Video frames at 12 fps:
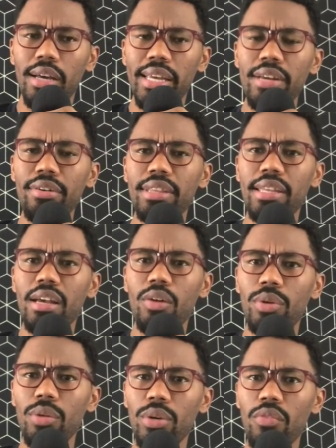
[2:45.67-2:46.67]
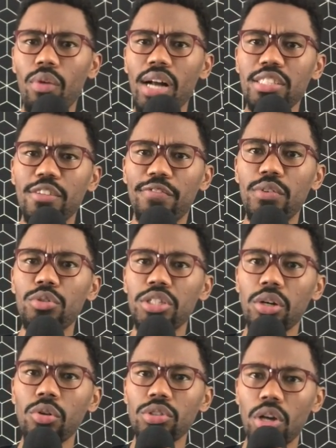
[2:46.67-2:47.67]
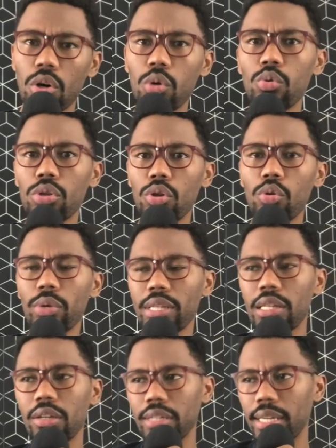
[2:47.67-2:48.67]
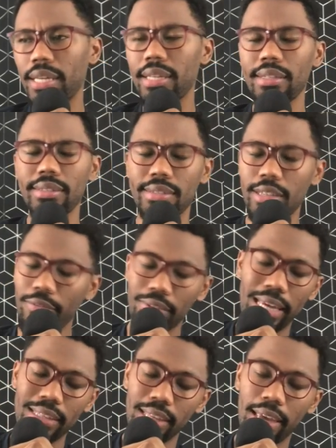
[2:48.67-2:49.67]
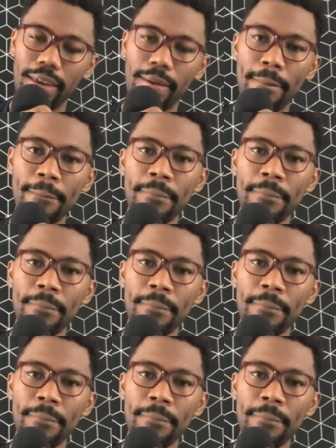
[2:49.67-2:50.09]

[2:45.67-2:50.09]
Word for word: here and there, we've watched a few shows on Hulu with Lil Dicky and stuff like that.